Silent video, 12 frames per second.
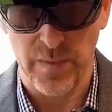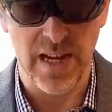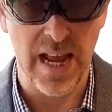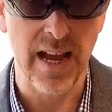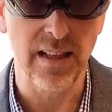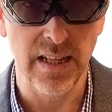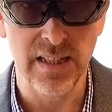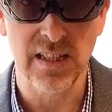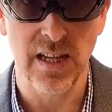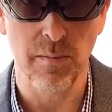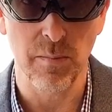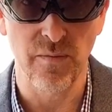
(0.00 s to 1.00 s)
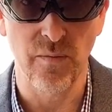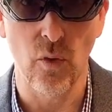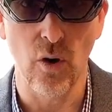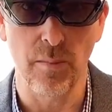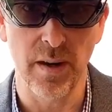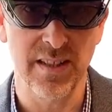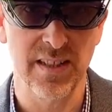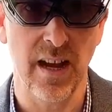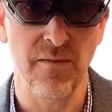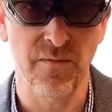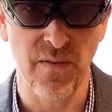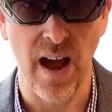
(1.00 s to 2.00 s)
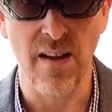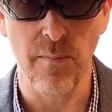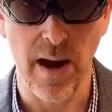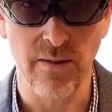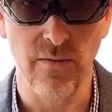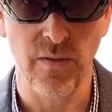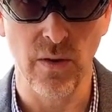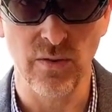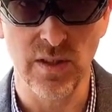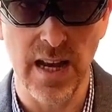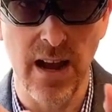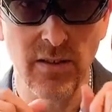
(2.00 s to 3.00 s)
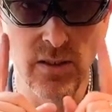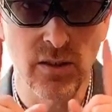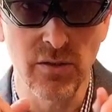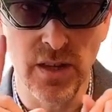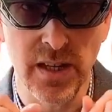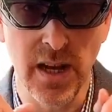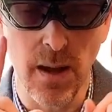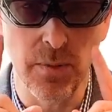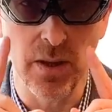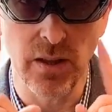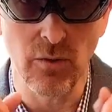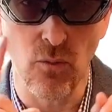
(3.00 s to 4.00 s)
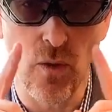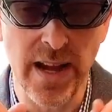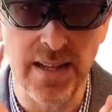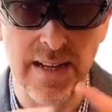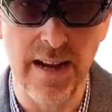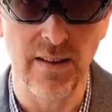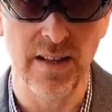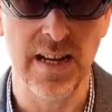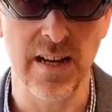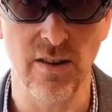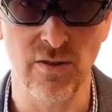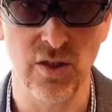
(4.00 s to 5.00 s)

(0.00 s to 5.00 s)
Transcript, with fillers: It had listening before, but it's got five microphones now, including a couple that'll write down here.